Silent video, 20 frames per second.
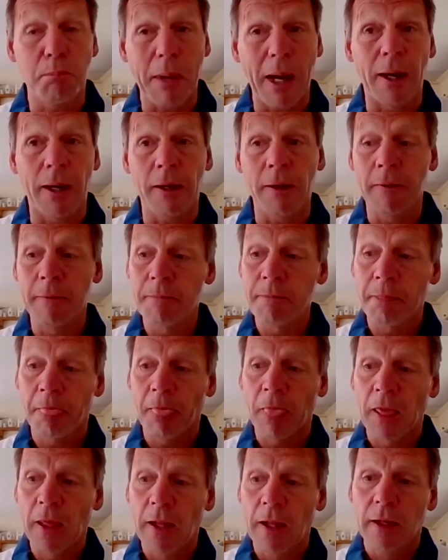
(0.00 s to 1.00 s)
But
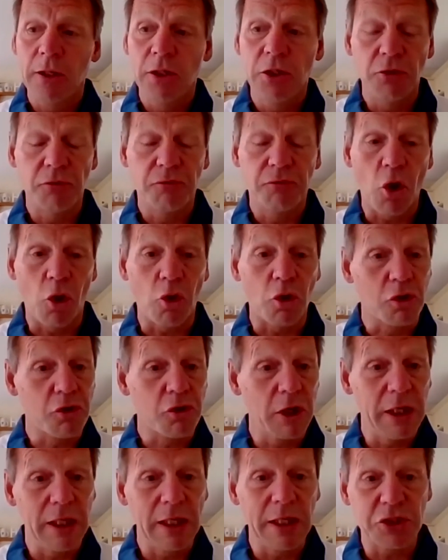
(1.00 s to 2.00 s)
you've got
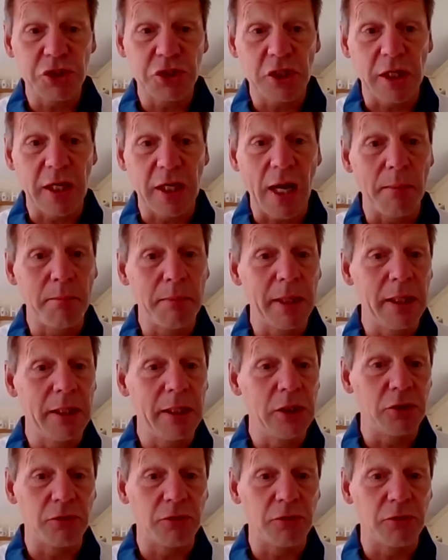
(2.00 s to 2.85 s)
Grealish to come in.